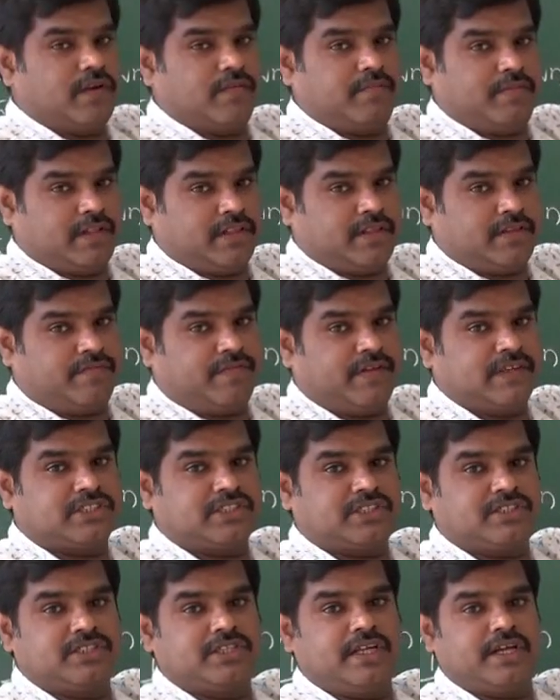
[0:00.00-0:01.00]
month,
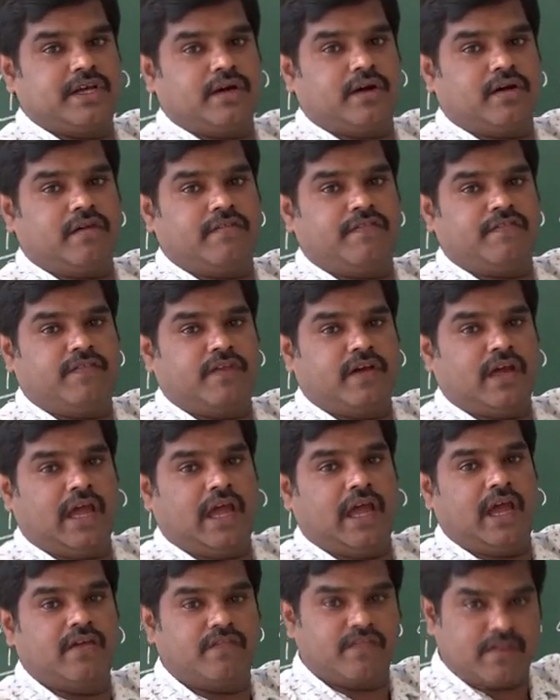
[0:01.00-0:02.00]
first day of
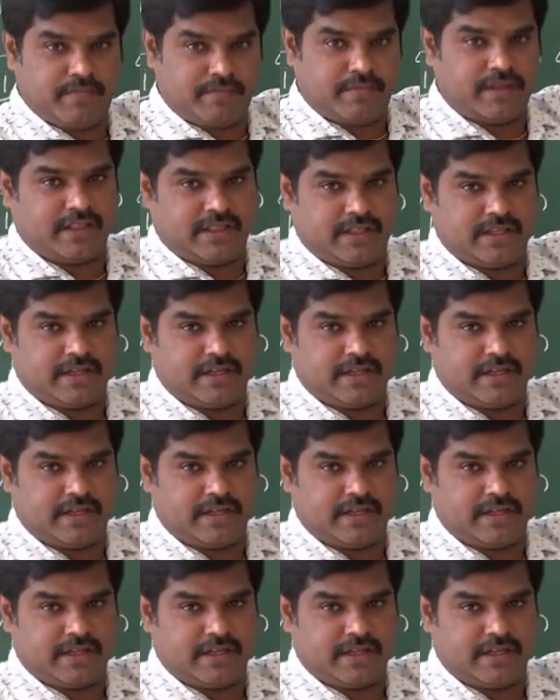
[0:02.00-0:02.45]
every month